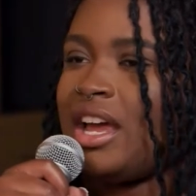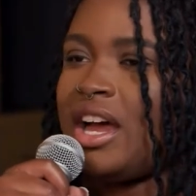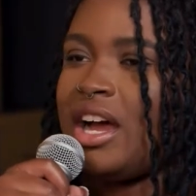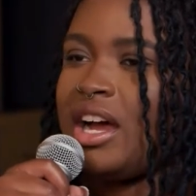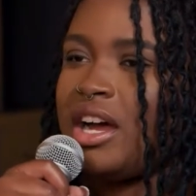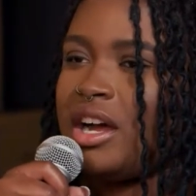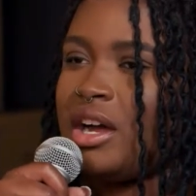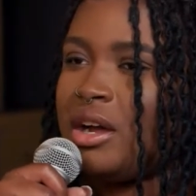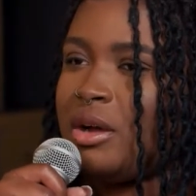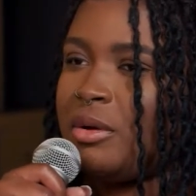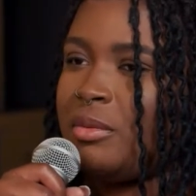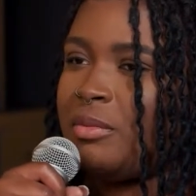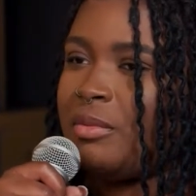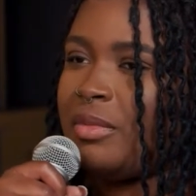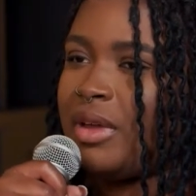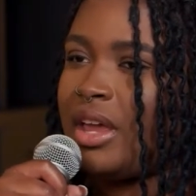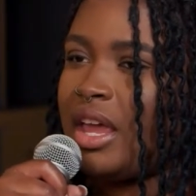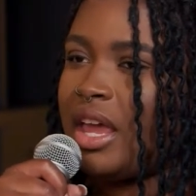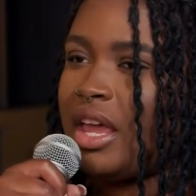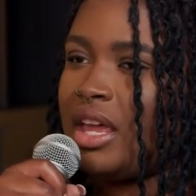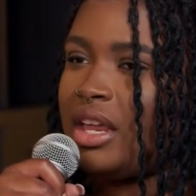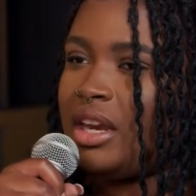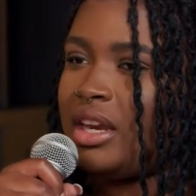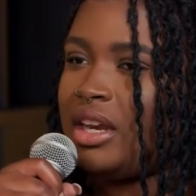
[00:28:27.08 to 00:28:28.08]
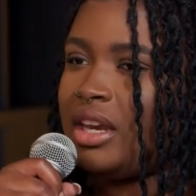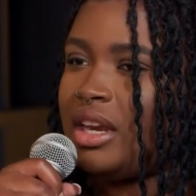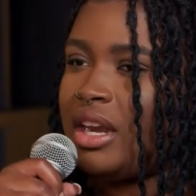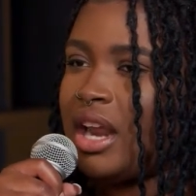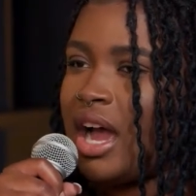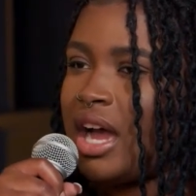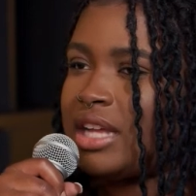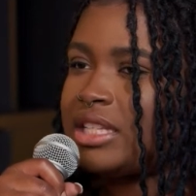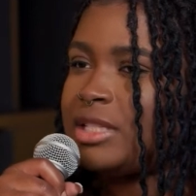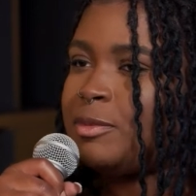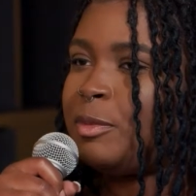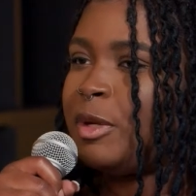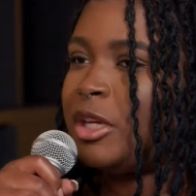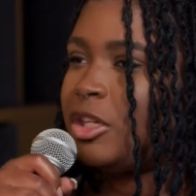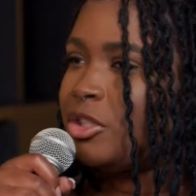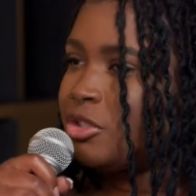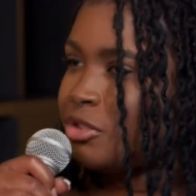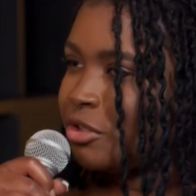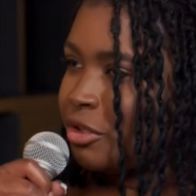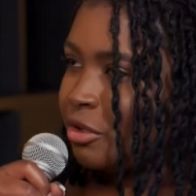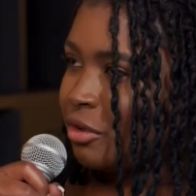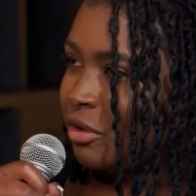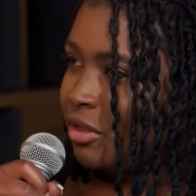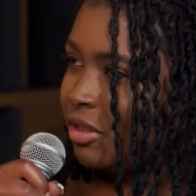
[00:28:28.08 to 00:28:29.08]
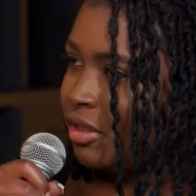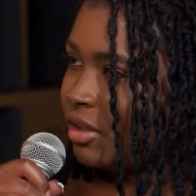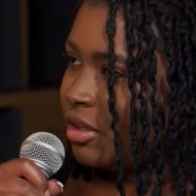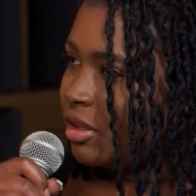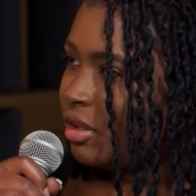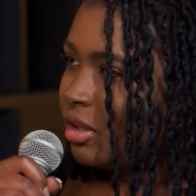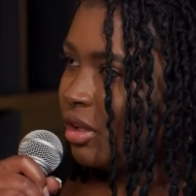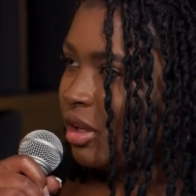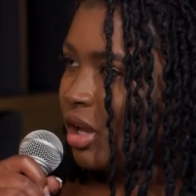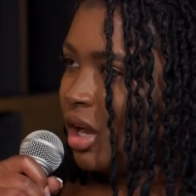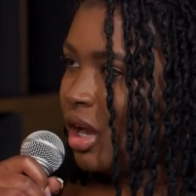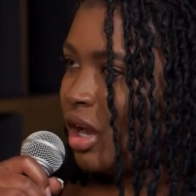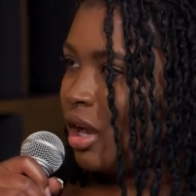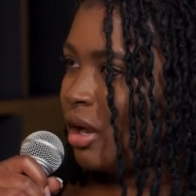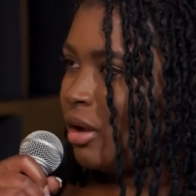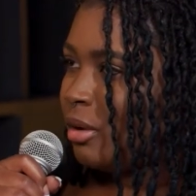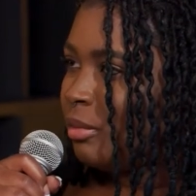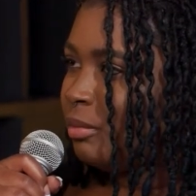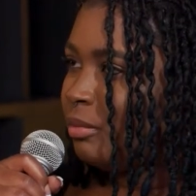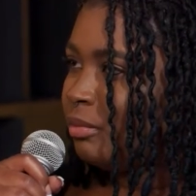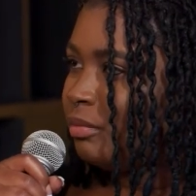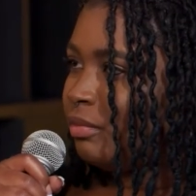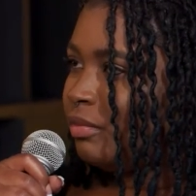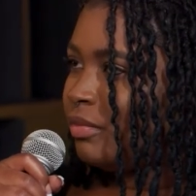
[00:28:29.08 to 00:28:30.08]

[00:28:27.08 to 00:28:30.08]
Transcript: Um and not speak truth. Um